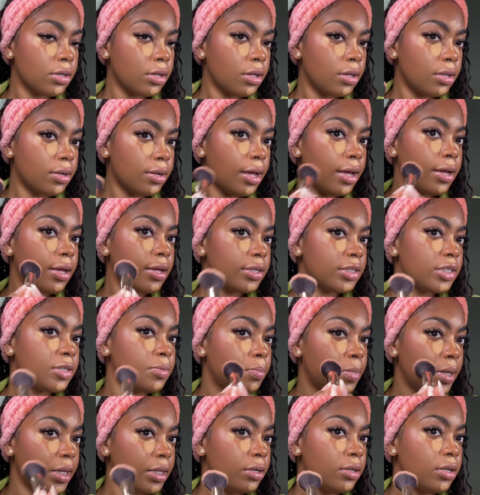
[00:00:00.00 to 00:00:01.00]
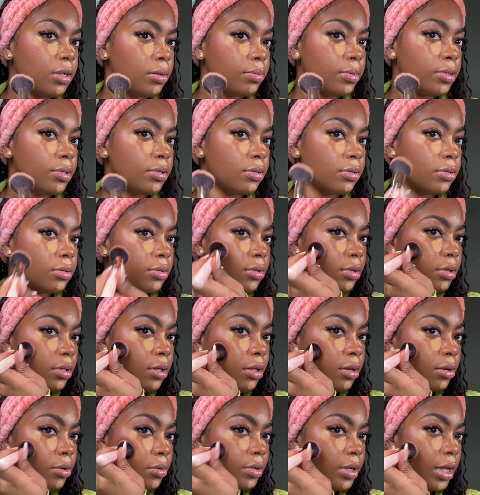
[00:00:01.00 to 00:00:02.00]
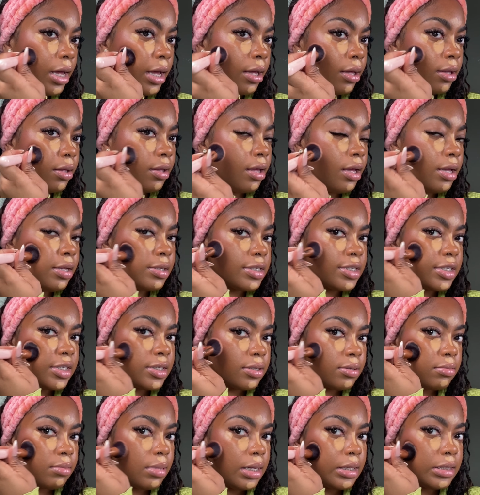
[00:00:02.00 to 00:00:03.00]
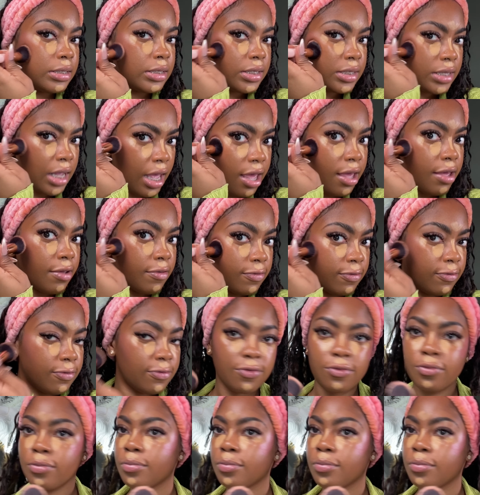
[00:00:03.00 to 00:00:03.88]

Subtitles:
like it's buildable, you know, like it's safe.